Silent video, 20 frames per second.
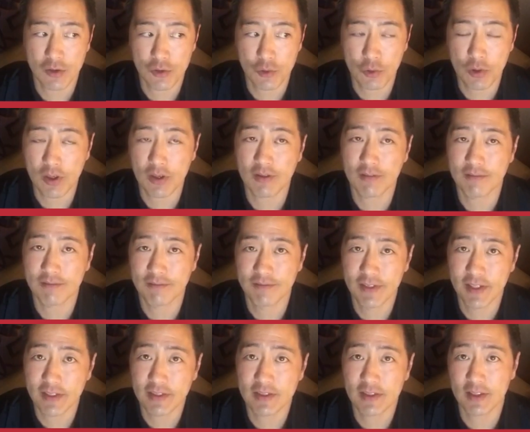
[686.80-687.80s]
you're a
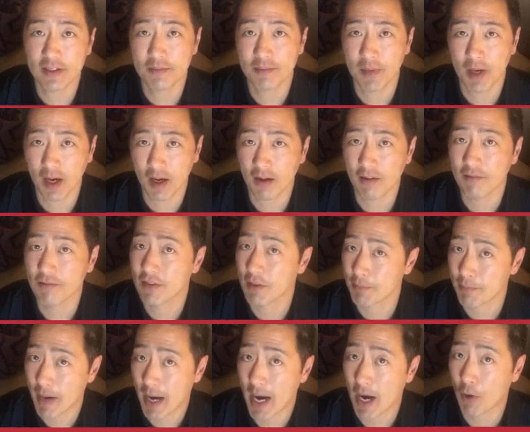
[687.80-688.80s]
victim of the
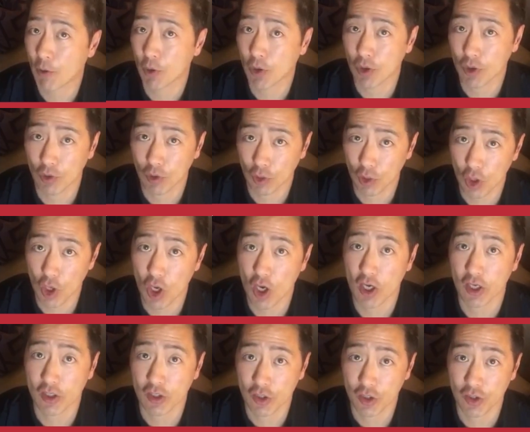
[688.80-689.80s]
power
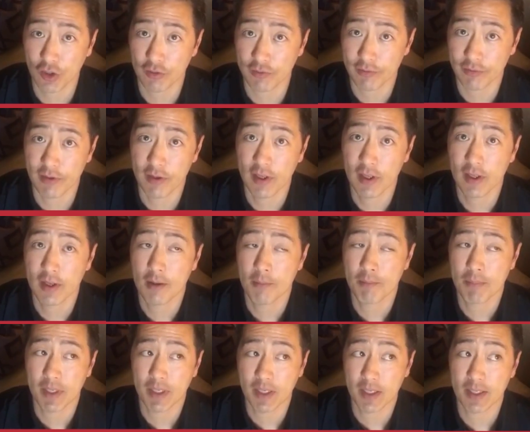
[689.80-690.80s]
law curve
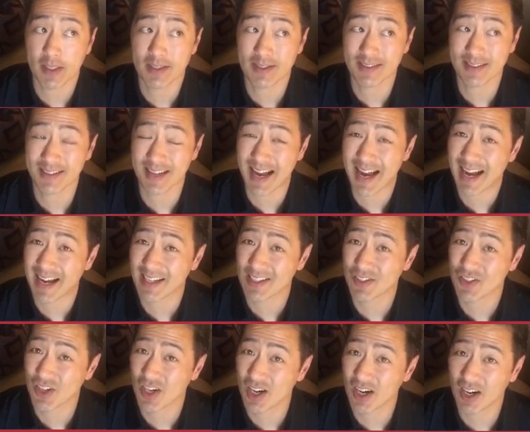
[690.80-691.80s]
because
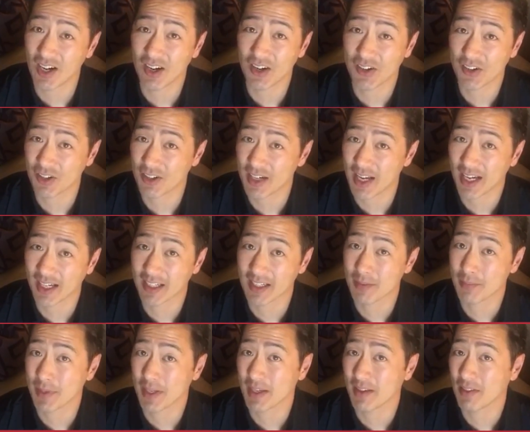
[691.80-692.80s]
odds are you're not going
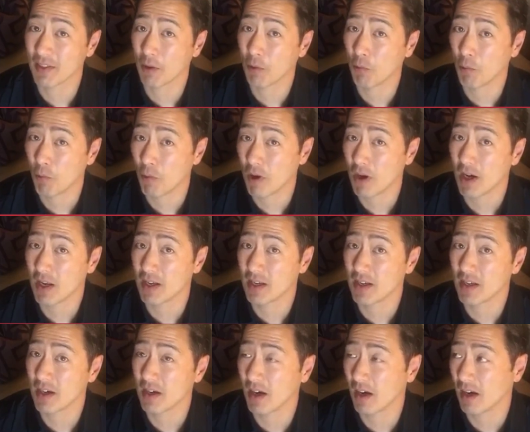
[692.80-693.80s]
to be in the
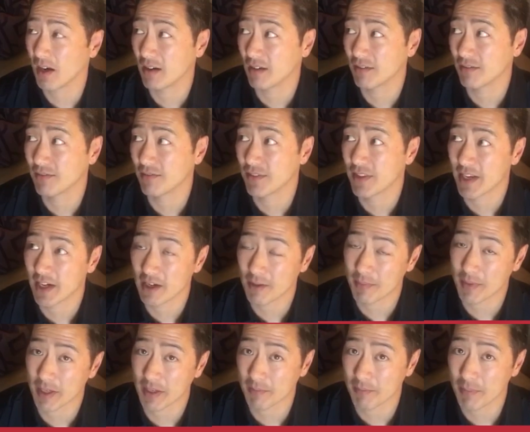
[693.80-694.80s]
one of the
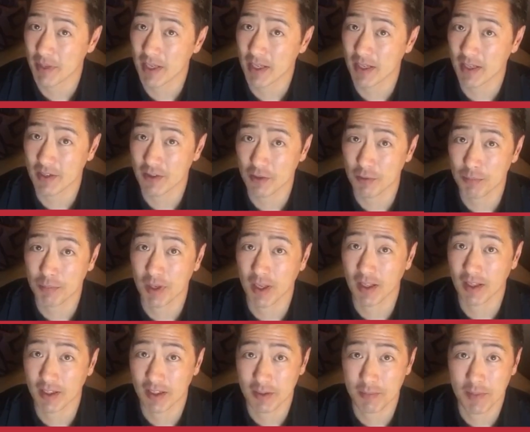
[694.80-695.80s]
Airbnb. You're
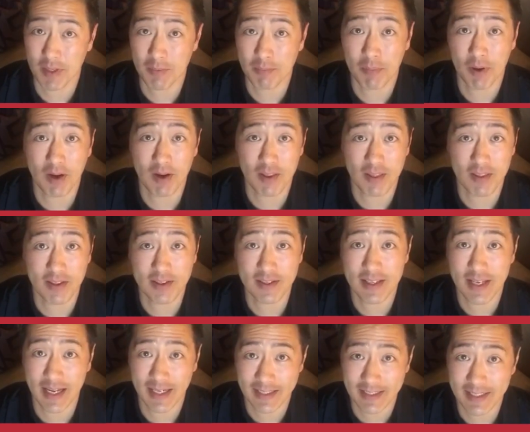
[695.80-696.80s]
probably going to be part of the
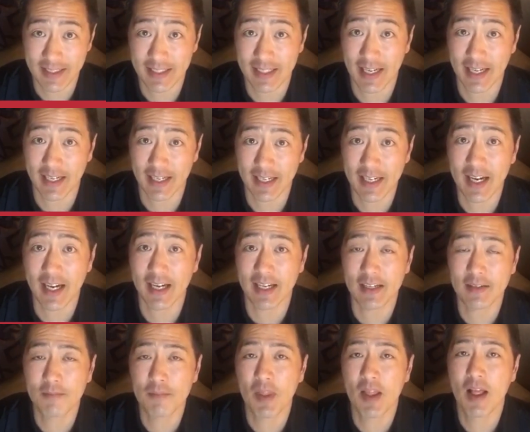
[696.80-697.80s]

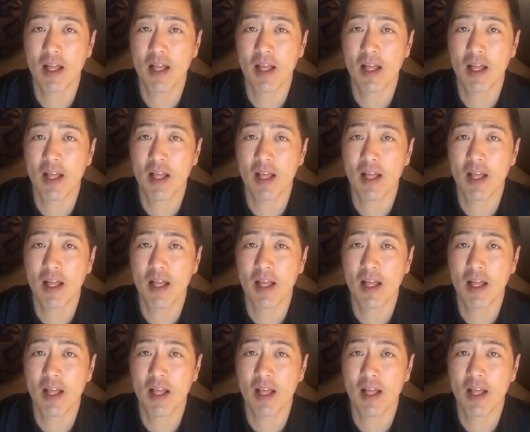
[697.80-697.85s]
1999.